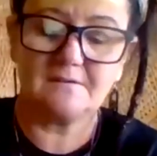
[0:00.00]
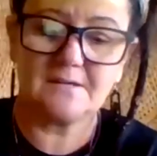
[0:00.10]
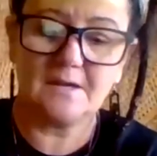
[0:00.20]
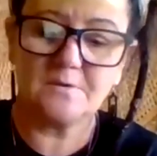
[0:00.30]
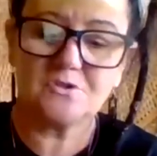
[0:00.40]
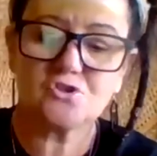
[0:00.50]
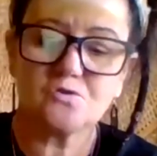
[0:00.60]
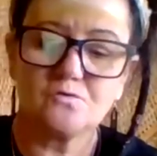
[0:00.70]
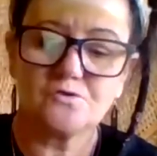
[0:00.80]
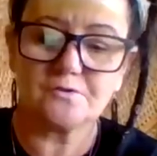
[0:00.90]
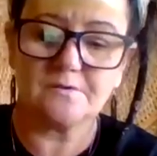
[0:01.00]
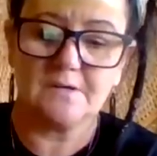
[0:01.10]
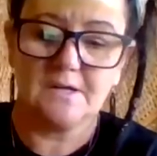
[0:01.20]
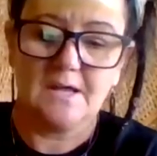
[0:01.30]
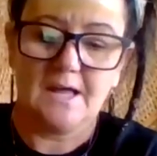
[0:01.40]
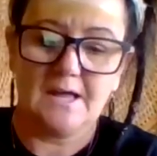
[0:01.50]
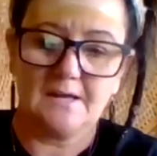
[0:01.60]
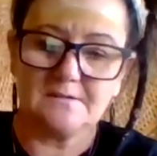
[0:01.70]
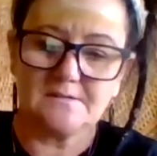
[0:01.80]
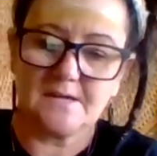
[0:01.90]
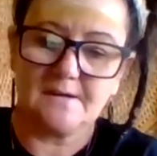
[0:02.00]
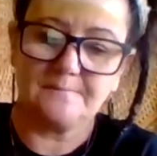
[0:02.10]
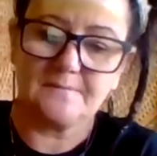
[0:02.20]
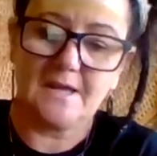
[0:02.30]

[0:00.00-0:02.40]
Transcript: get with children and um,